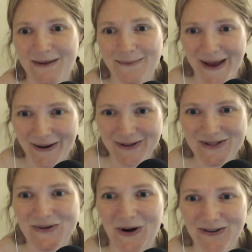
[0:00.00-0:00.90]
compared
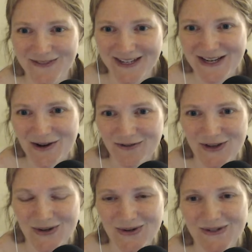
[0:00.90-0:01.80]
to our video
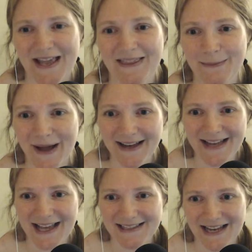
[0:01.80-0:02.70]
views, and the
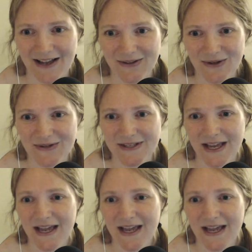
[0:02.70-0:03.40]
podcast downloads